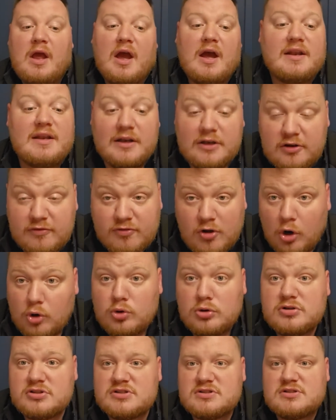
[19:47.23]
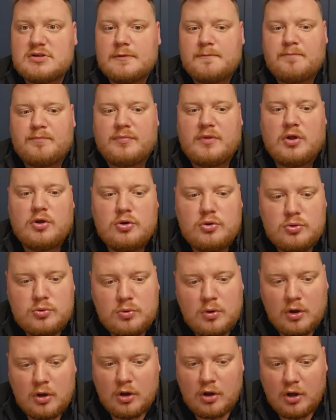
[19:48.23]
And then you've got us, who
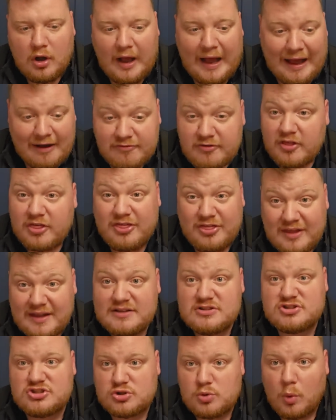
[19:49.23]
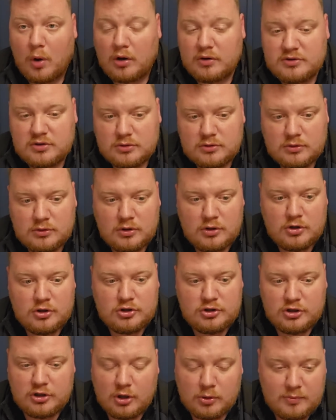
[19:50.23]
have a thin squad.
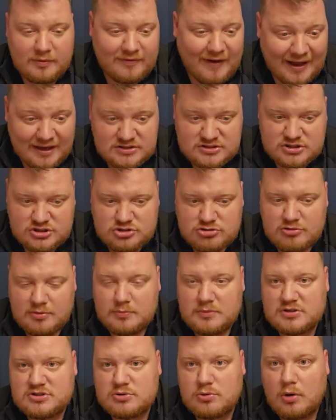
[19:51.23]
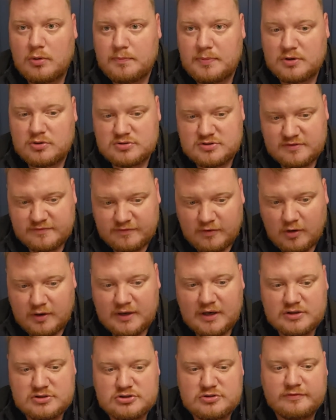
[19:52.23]
You know, we've had to trim the squad because of
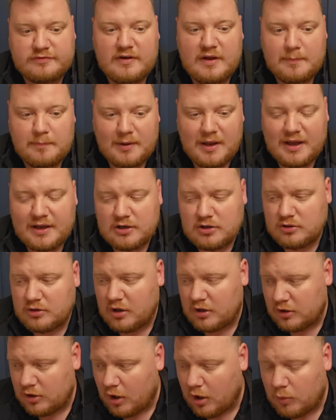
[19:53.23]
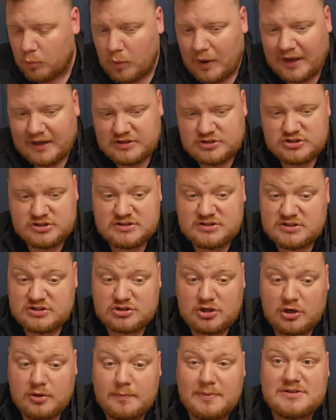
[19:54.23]
financial fair play and a lot of wages. There's
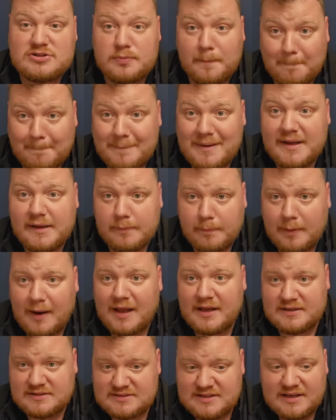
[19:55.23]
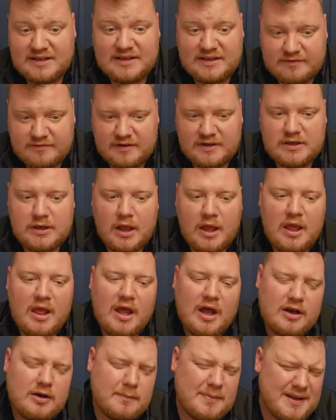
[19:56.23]
going to be some big players leaving.
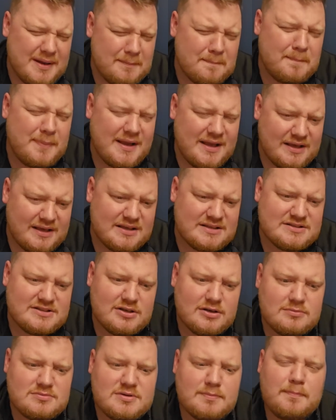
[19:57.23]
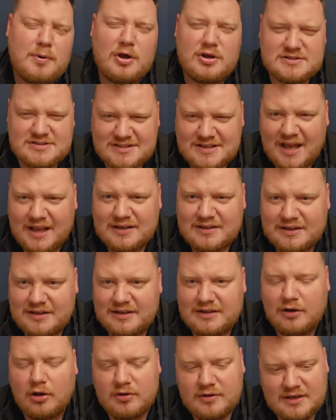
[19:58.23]
And I mean big in terms of
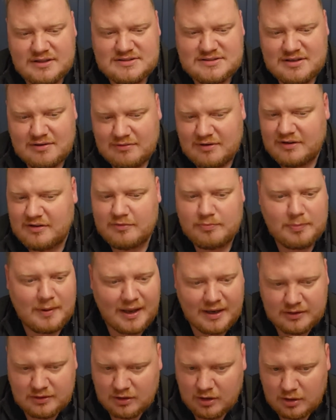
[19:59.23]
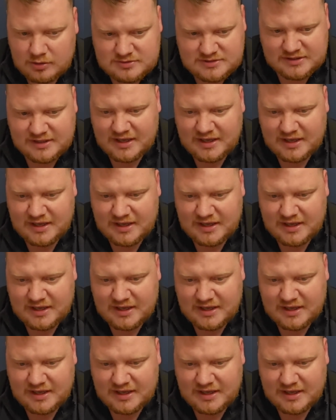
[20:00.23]
personality, not necessarily they've played loads